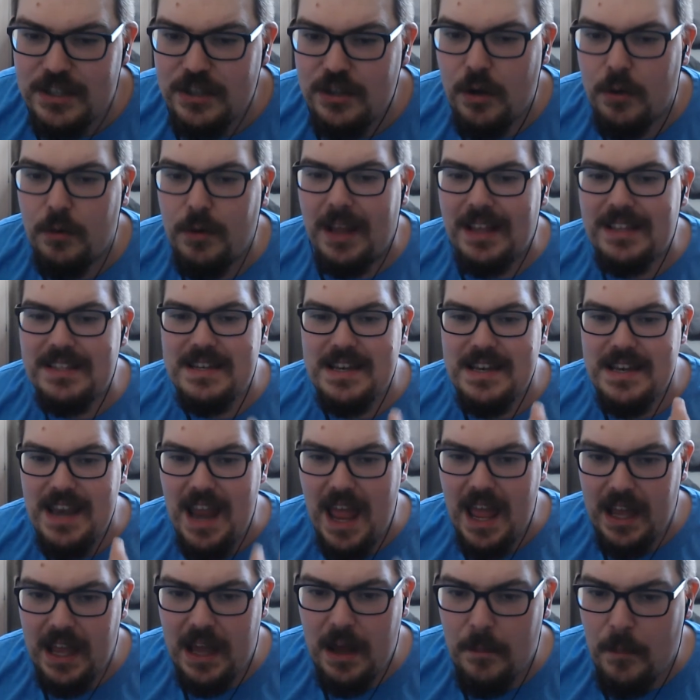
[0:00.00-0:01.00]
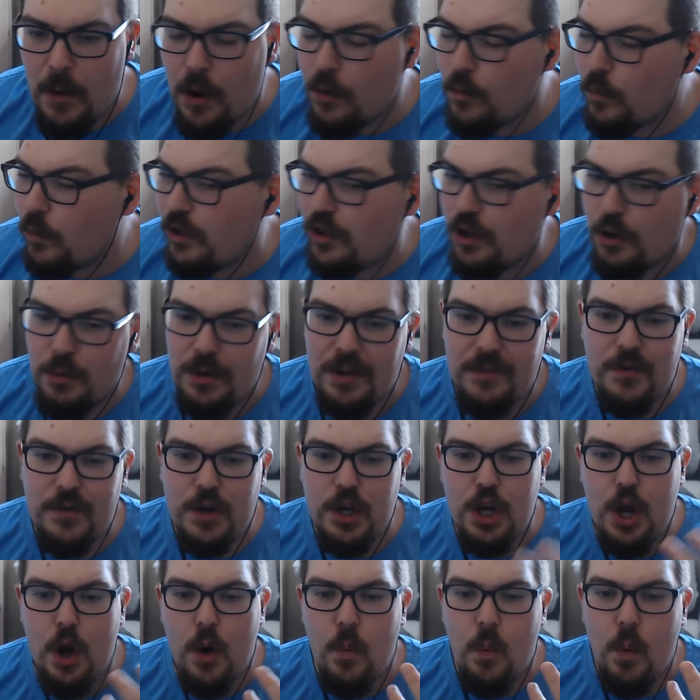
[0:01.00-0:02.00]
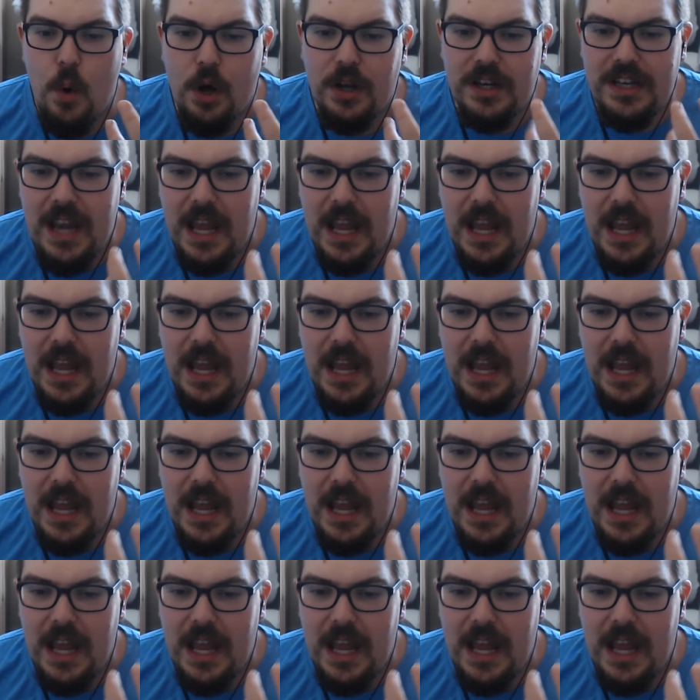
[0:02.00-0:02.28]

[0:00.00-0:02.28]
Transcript: known as Negamon. We don't even know what